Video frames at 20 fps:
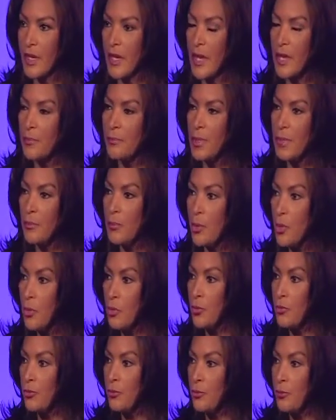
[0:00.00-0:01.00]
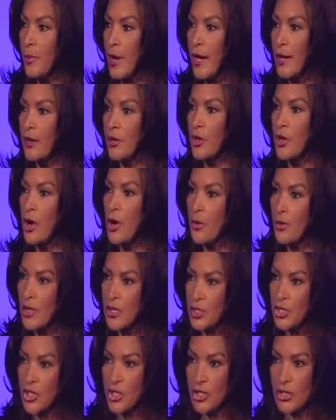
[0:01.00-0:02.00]
and be moved by her
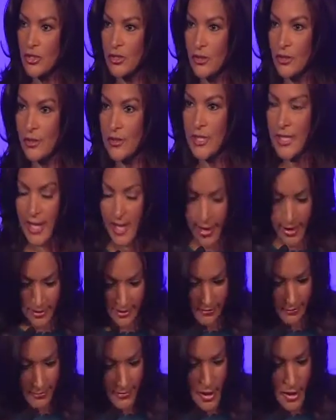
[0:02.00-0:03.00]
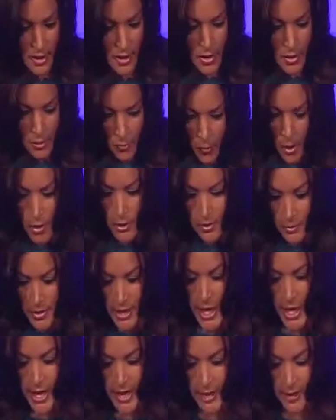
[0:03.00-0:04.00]
courage today. Welcome,
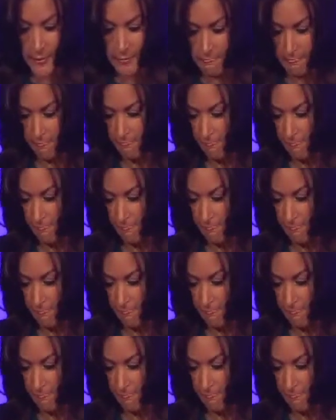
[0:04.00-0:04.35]
Katie.